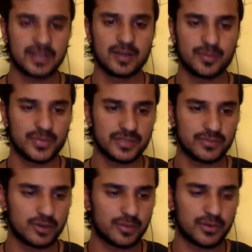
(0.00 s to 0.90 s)
company
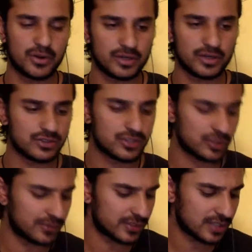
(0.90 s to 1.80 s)
for a product or
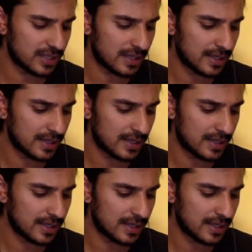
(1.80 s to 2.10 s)
service.